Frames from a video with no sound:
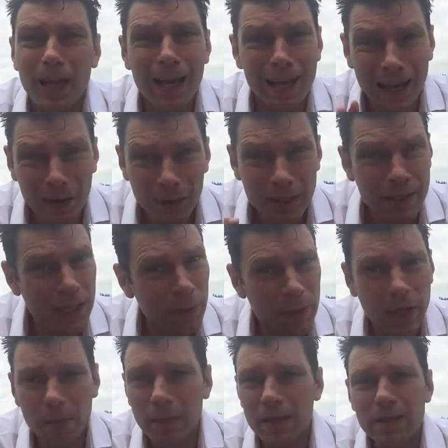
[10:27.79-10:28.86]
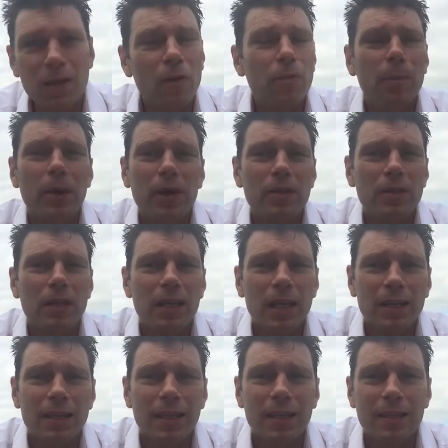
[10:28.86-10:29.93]
And I resonate with that myself personally,
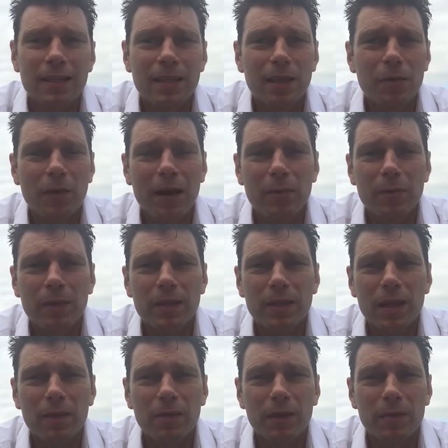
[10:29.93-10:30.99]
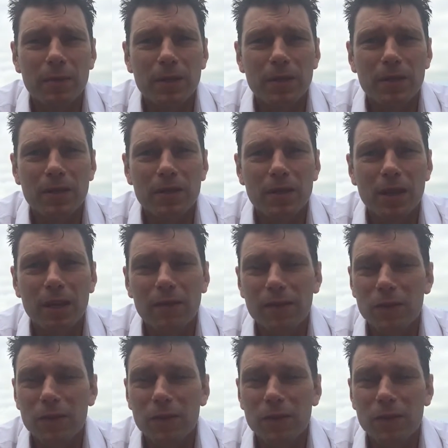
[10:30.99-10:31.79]
as I can see around myself in business and life.